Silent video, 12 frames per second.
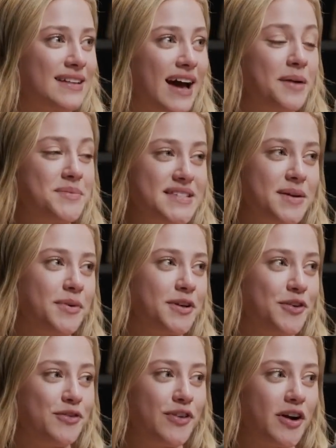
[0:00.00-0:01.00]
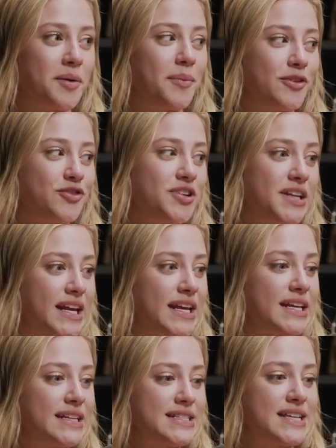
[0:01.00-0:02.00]
I'm someone who very much
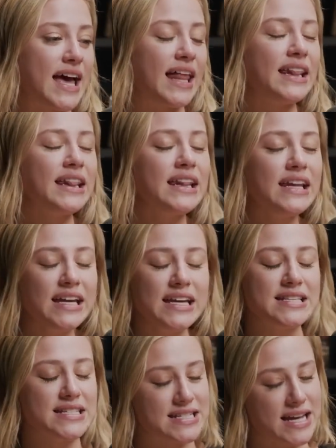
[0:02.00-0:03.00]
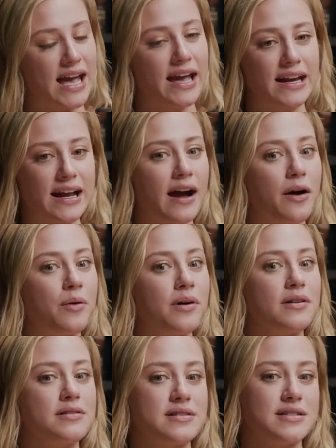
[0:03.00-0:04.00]
needs at least 8
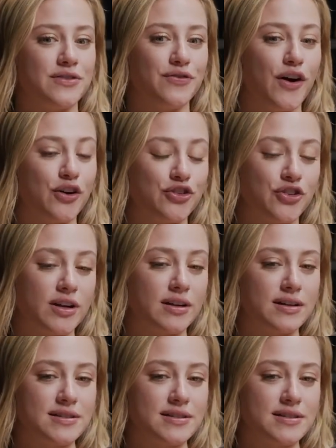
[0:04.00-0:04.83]
hours to function.